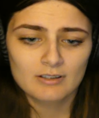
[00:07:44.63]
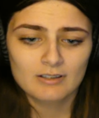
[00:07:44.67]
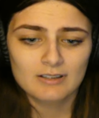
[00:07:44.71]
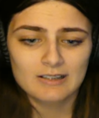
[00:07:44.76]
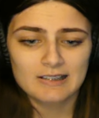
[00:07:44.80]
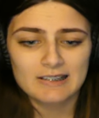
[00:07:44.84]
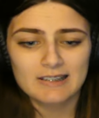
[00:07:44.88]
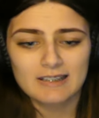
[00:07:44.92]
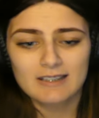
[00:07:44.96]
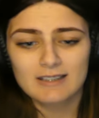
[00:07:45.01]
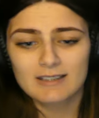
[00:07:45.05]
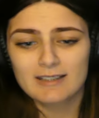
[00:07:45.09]

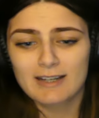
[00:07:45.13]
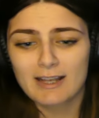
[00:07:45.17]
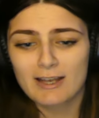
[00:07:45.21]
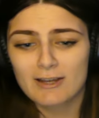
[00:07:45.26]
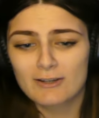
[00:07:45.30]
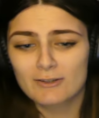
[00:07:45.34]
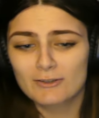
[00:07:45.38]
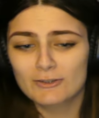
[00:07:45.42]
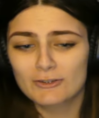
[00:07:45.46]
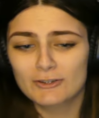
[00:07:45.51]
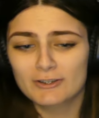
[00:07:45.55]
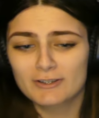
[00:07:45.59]
See,
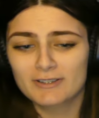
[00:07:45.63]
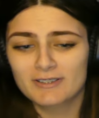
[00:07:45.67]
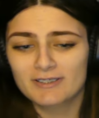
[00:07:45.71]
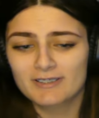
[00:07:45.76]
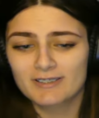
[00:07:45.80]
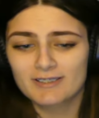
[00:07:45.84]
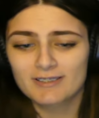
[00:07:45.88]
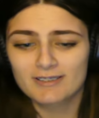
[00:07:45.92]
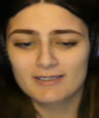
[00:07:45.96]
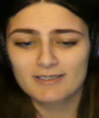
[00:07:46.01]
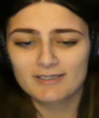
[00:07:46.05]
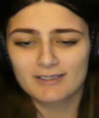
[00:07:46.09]
now
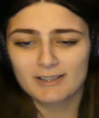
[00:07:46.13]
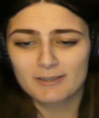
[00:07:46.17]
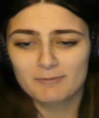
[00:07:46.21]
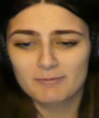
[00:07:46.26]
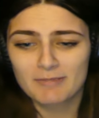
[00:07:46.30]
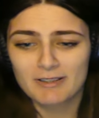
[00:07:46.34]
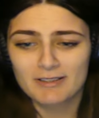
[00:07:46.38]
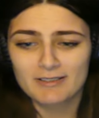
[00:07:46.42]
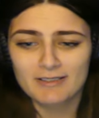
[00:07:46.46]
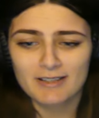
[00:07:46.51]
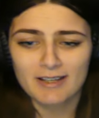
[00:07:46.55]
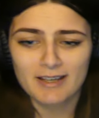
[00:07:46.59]
she's
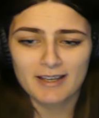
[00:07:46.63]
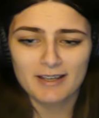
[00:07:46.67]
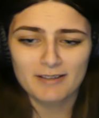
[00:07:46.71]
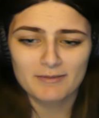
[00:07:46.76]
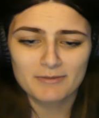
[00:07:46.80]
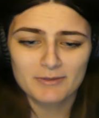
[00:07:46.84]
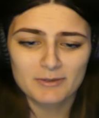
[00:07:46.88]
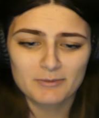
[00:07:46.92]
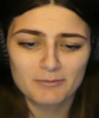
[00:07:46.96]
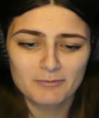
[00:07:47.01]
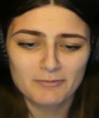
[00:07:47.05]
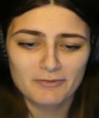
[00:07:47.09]
seeming to
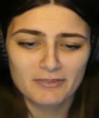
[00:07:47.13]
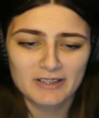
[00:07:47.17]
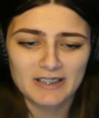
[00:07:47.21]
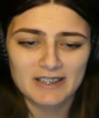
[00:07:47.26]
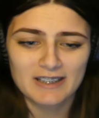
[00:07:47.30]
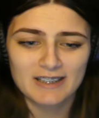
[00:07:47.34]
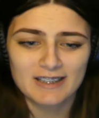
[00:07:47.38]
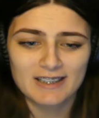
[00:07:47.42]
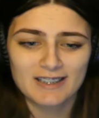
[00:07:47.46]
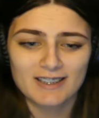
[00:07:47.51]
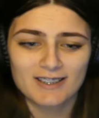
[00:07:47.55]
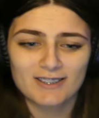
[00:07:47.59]
have some
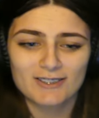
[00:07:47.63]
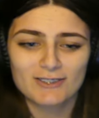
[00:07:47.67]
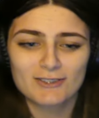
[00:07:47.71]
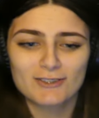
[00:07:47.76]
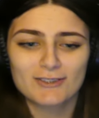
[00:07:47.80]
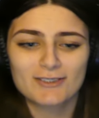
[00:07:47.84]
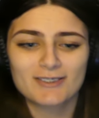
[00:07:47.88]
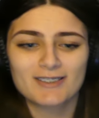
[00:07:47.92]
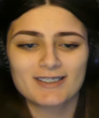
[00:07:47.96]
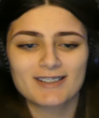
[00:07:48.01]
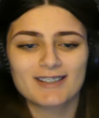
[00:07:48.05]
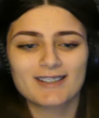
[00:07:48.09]

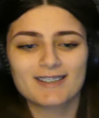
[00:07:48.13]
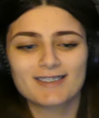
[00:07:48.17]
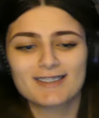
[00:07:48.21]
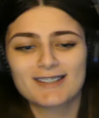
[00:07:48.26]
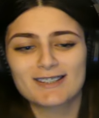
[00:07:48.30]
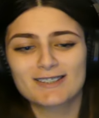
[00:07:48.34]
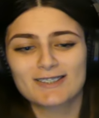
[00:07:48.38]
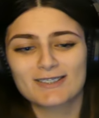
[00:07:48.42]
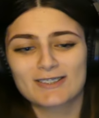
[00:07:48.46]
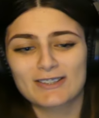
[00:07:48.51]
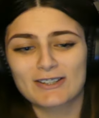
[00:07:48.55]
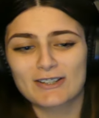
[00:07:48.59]
feelings, and
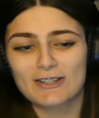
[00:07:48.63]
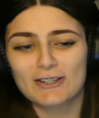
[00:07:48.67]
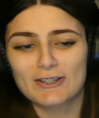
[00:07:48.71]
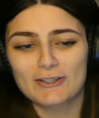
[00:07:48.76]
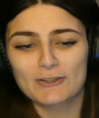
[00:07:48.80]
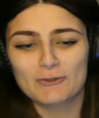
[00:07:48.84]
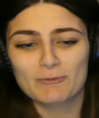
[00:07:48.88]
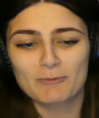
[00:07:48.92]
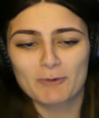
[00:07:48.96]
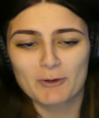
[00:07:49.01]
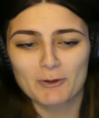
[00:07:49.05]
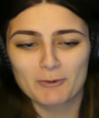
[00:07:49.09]
this is a
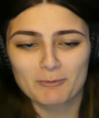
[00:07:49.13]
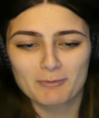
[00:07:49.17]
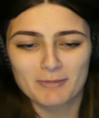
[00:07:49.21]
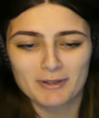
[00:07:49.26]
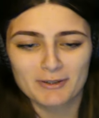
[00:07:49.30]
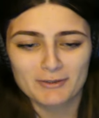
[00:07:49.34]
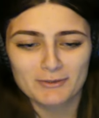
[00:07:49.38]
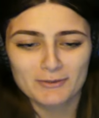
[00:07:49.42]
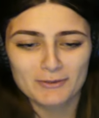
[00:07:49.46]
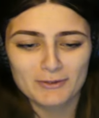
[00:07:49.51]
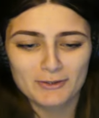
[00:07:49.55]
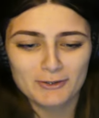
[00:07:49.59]
good
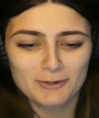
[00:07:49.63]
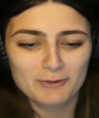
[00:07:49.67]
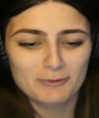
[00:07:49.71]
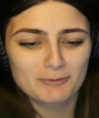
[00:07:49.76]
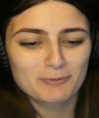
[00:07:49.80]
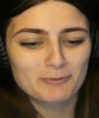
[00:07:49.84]
moment.